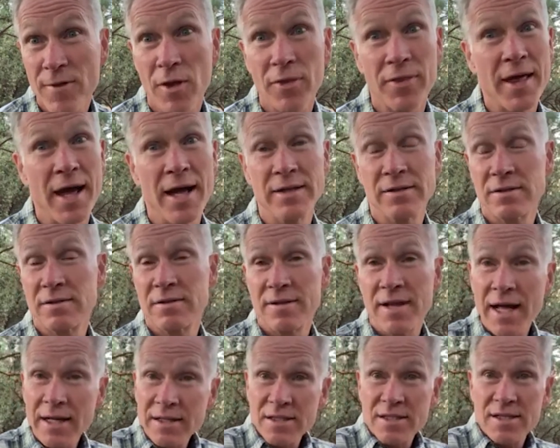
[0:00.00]
That
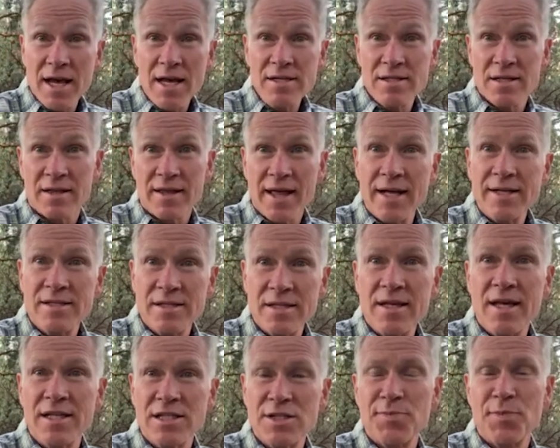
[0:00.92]
that says it. That's
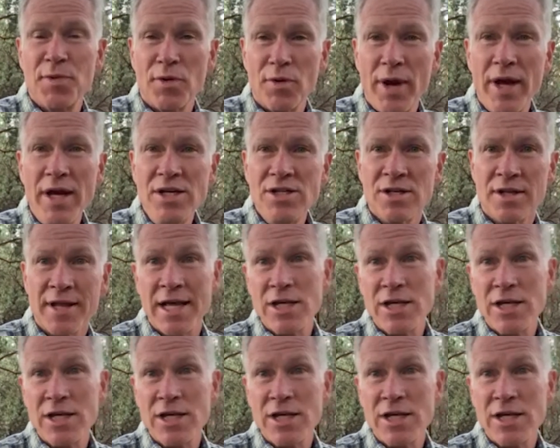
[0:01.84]
the inspiration.